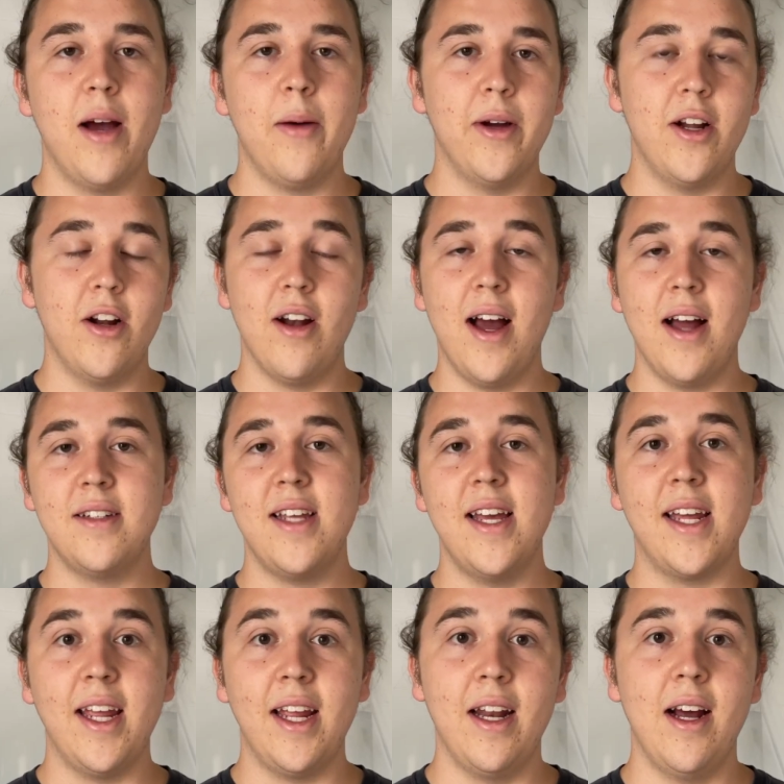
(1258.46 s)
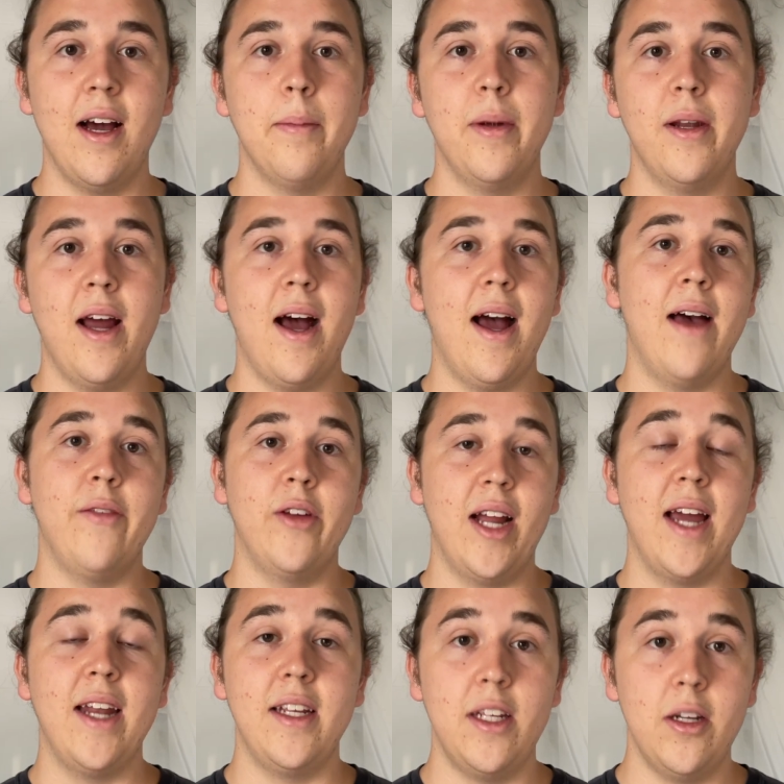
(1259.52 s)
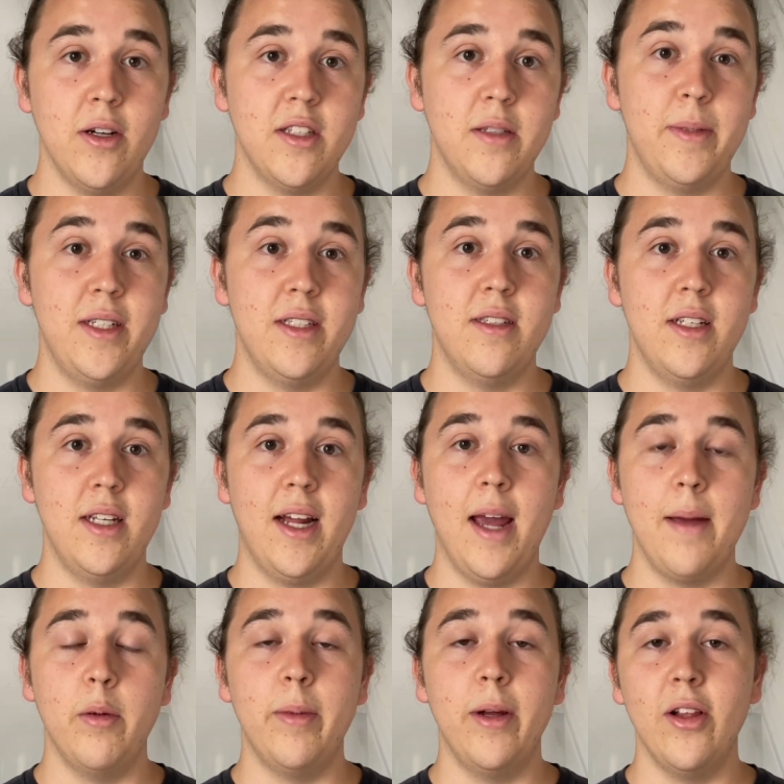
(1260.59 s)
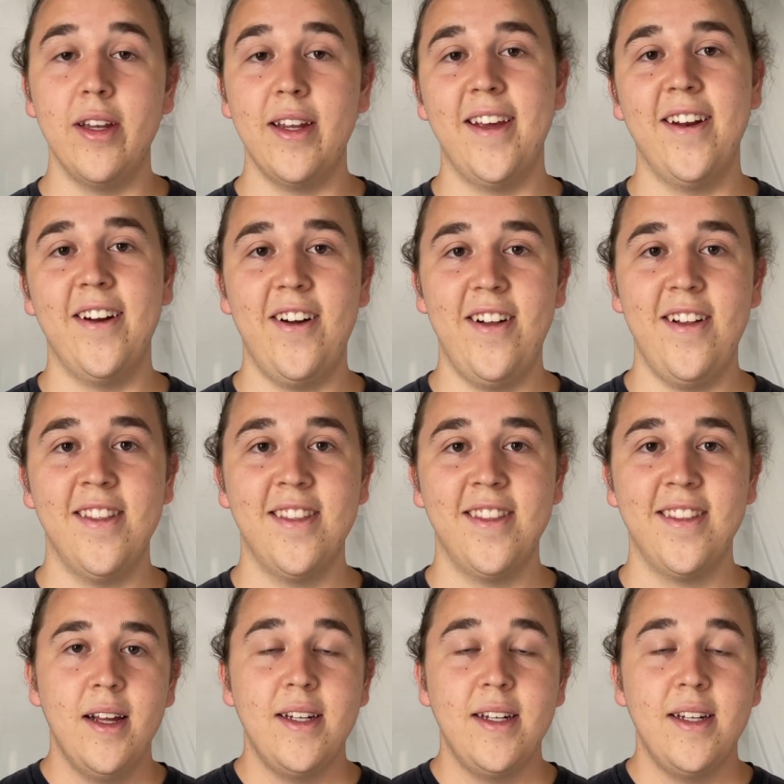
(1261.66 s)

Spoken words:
way you're not taking it up and not having any USB-C capability at all.